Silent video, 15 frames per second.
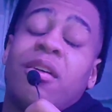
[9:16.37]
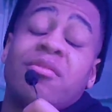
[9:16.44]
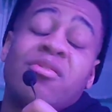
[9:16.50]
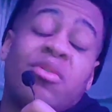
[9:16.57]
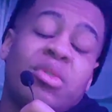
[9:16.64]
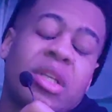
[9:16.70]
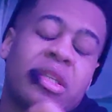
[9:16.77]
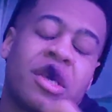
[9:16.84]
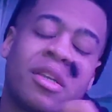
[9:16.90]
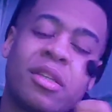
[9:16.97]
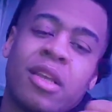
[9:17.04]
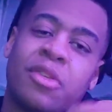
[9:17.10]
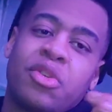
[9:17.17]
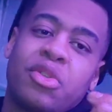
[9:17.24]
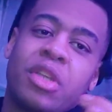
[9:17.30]
you know, to
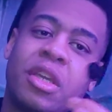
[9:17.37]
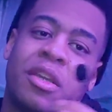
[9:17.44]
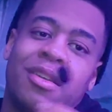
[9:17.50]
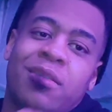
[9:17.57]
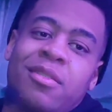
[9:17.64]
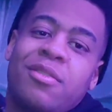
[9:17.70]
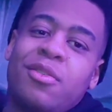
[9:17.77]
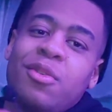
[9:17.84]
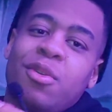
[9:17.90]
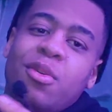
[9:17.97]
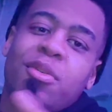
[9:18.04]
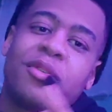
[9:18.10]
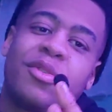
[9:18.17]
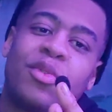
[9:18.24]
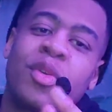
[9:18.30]
entertain, you
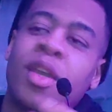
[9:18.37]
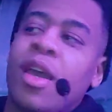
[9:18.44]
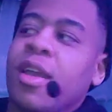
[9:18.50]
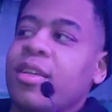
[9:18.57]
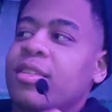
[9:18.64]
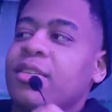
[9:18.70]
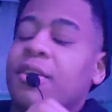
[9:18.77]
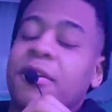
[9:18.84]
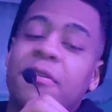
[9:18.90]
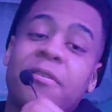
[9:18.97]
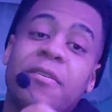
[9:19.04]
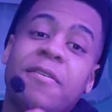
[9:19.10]
know, you guys, the